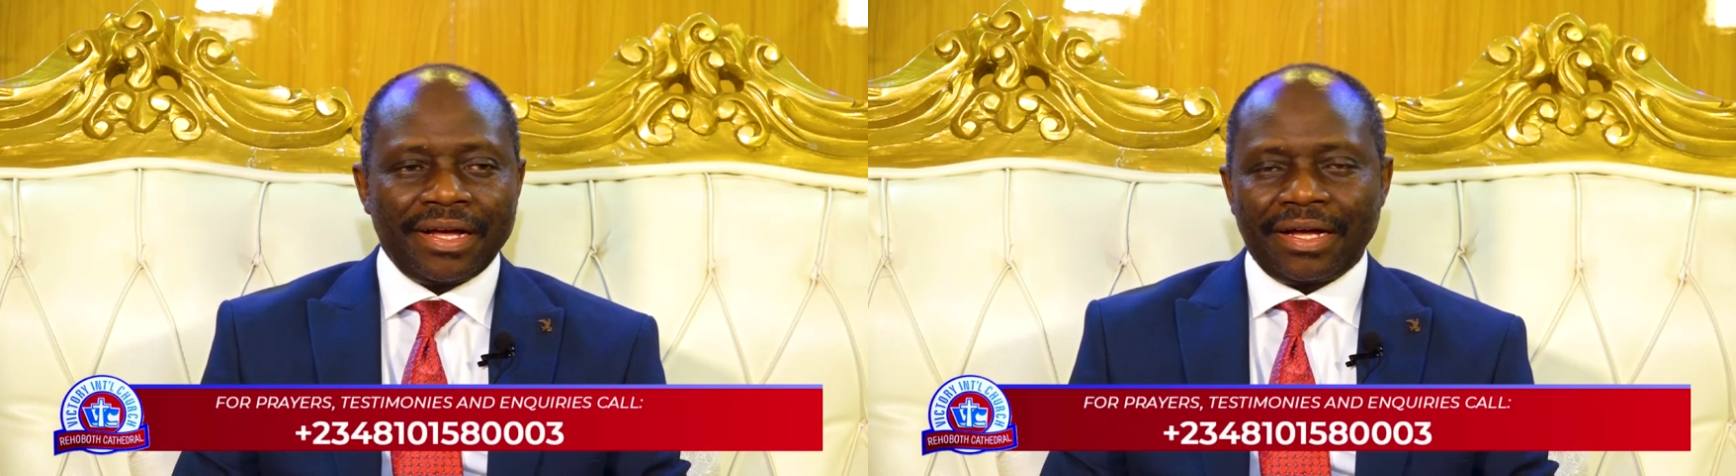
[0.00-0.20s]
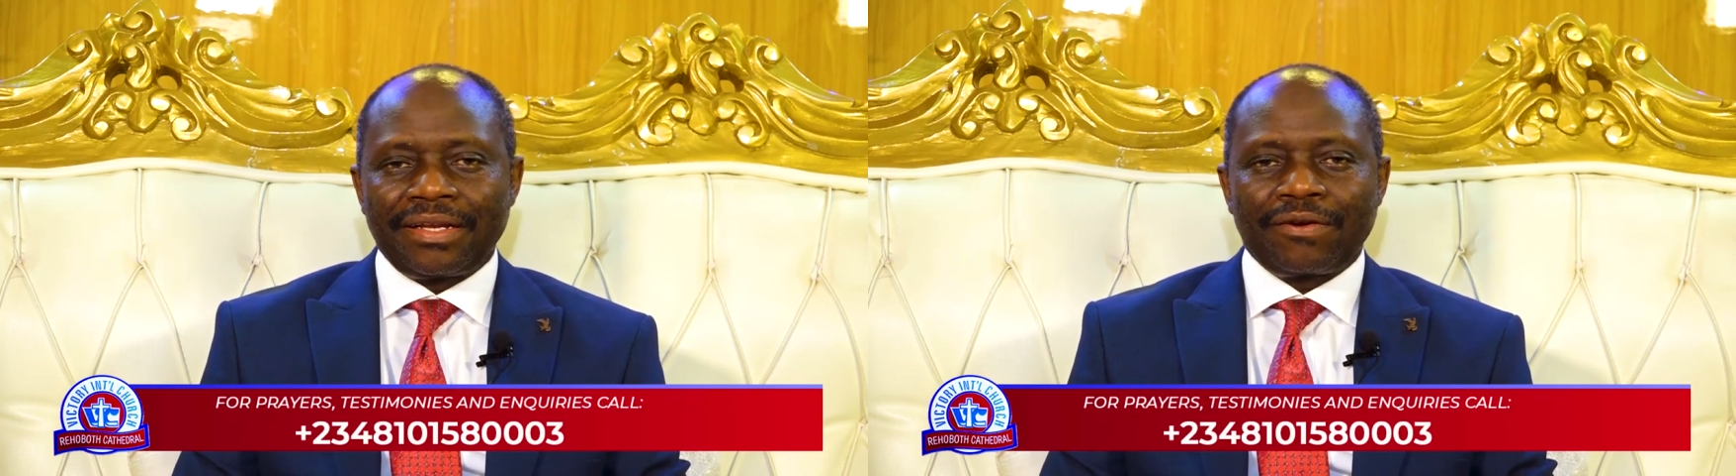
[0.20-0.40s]

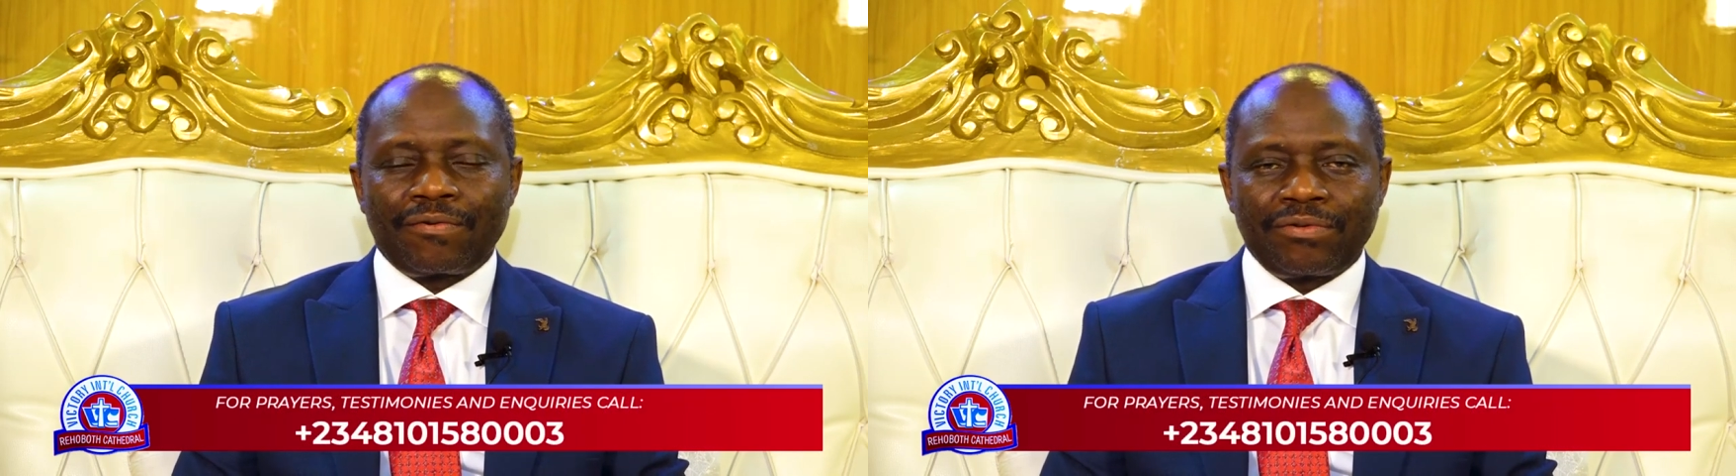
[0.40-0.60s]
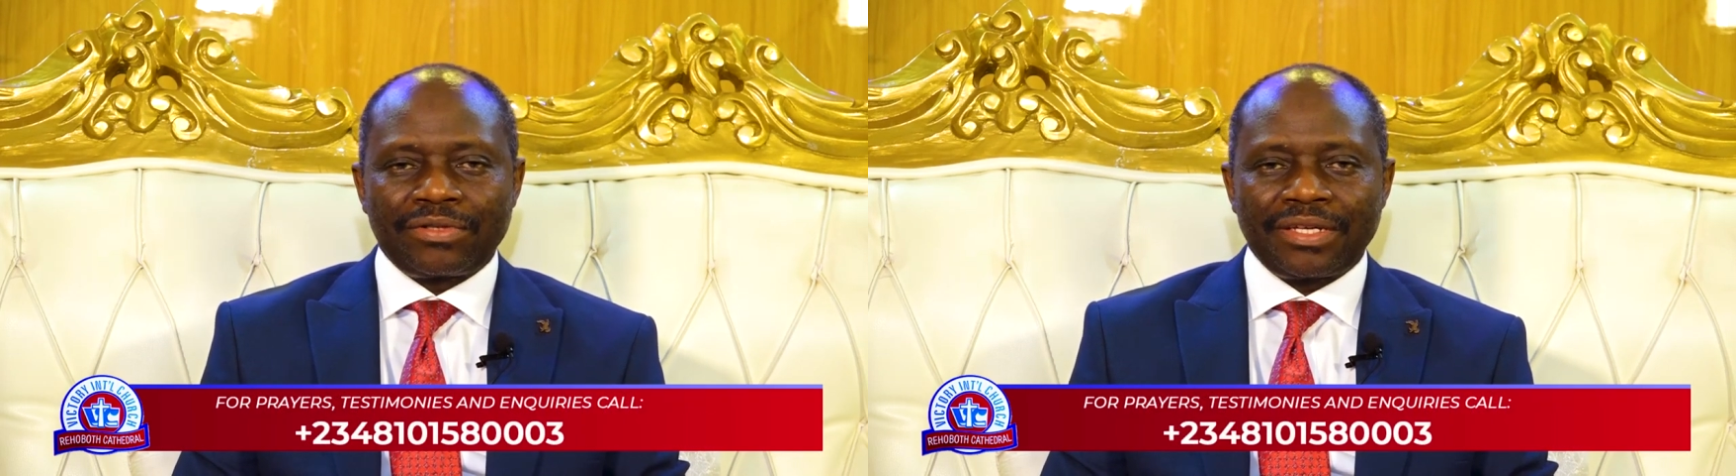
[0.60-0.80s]
at the
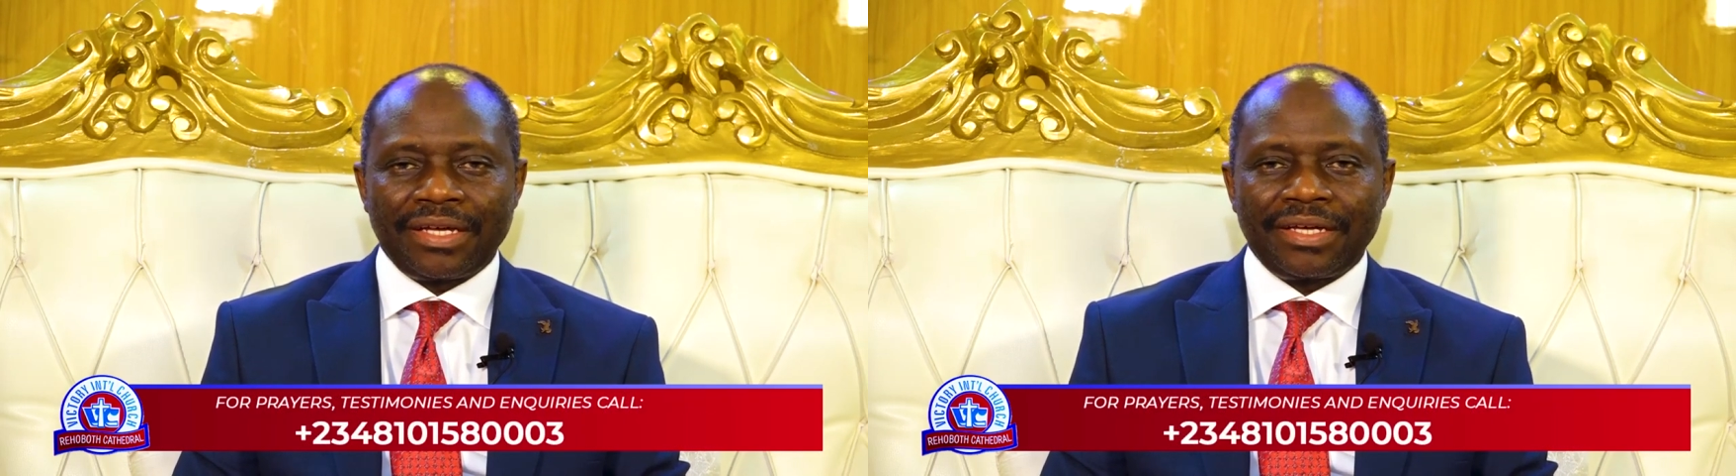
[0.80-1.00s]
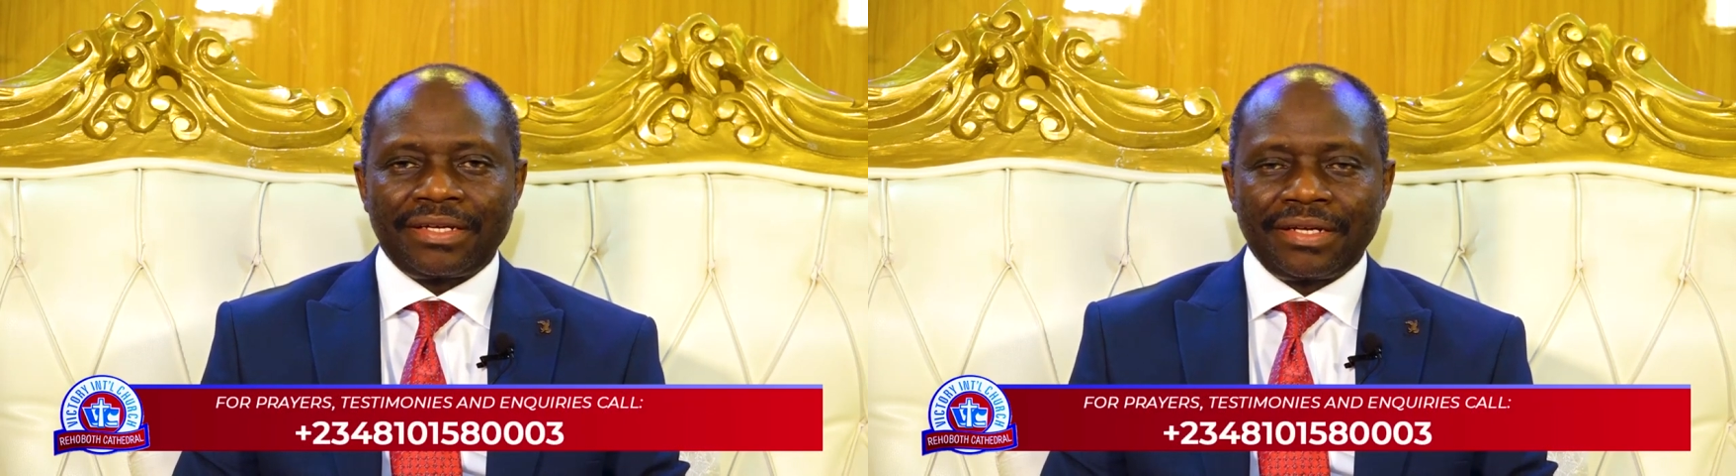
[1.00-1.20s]

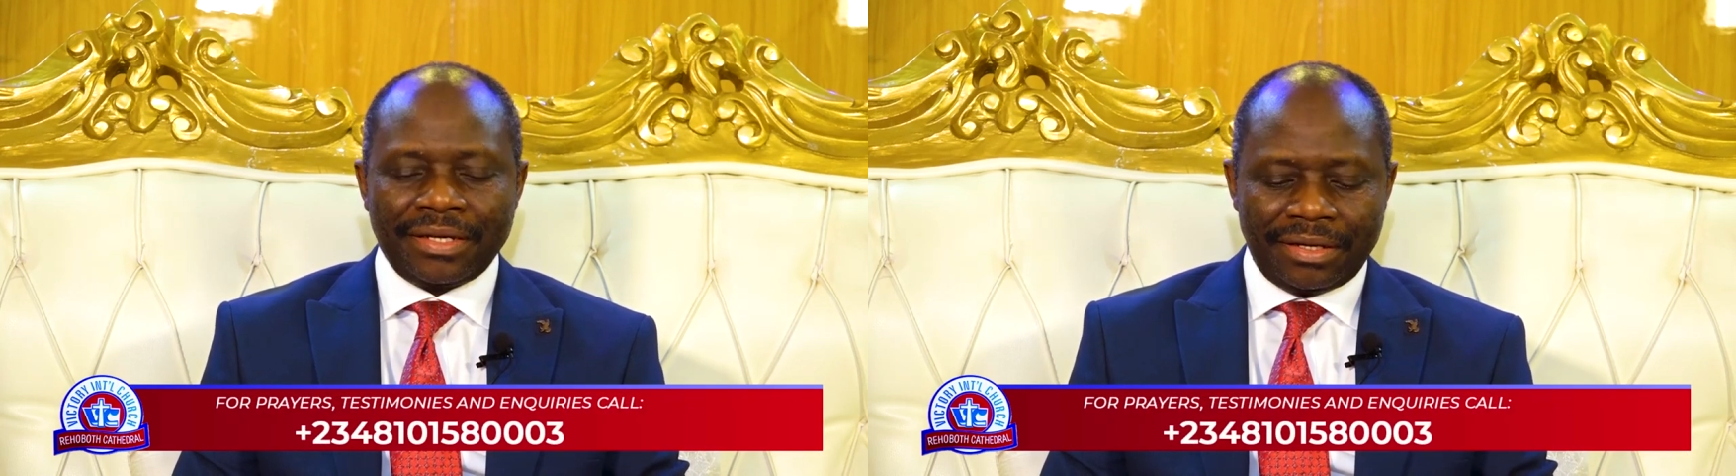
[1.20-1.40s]
crusade